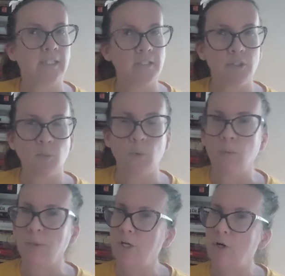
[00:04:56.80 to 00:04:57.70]
us to where
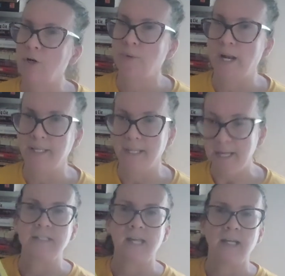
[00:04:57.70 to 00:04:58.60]
we are right
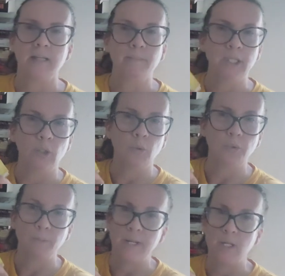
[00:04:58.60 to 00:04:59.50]
now, like
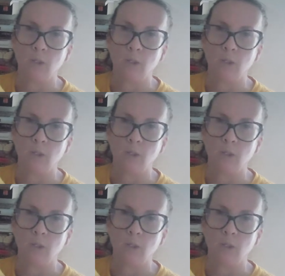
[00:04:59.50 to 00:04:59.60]
Behold a Pale